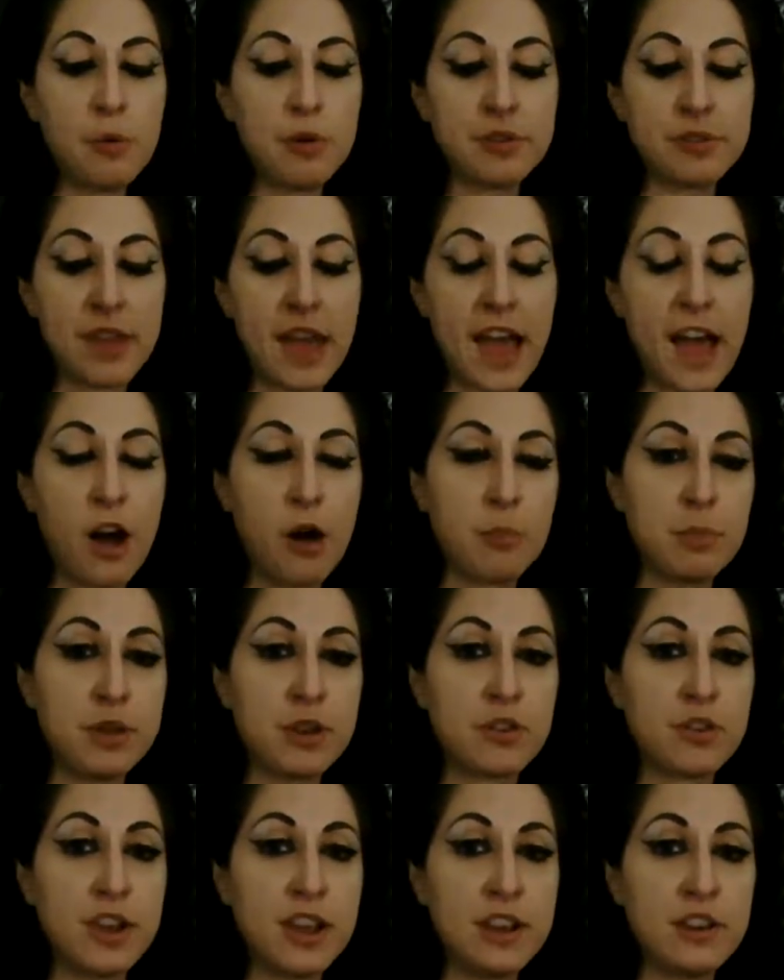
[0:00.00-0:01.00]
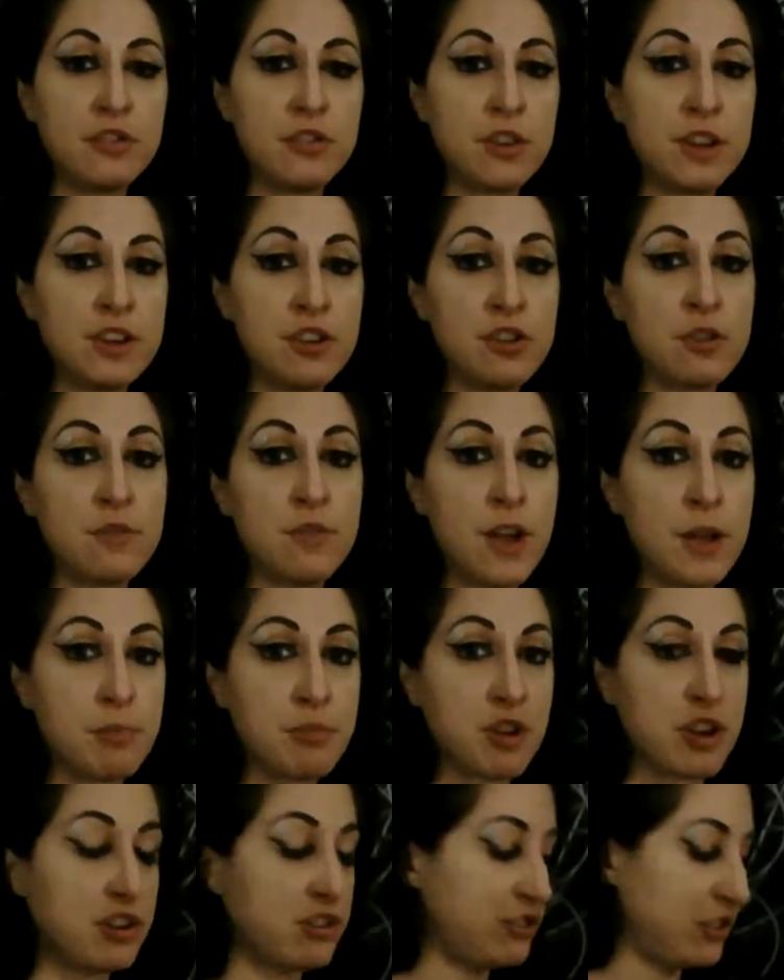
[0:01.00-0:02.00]
is that helping or hindering your
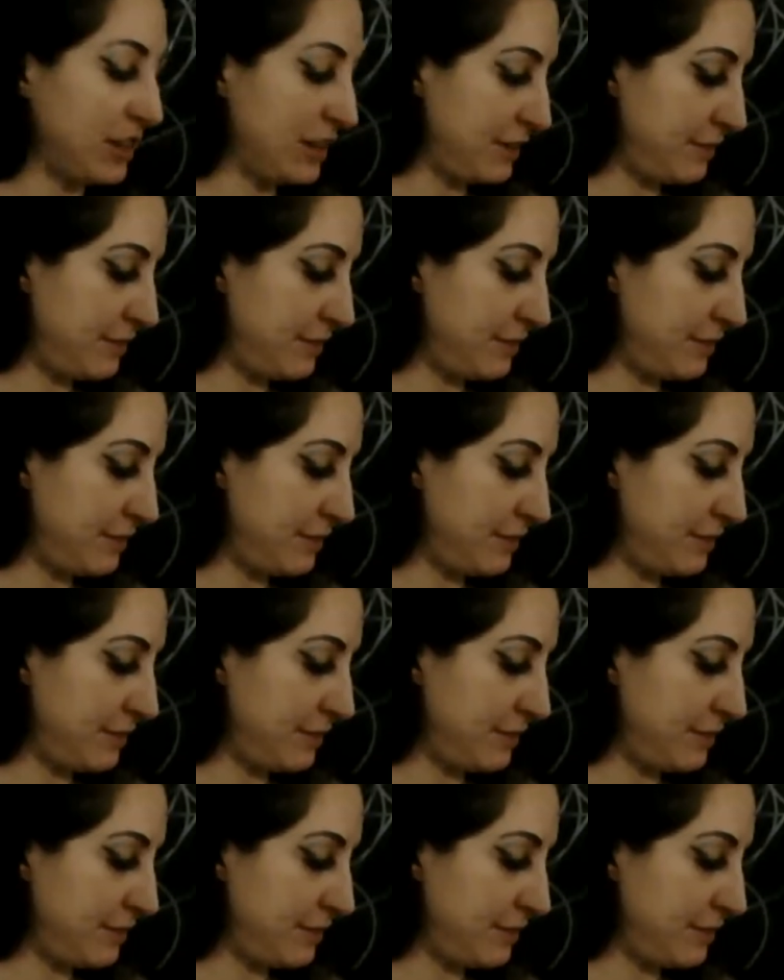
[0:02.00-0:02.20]
vibration?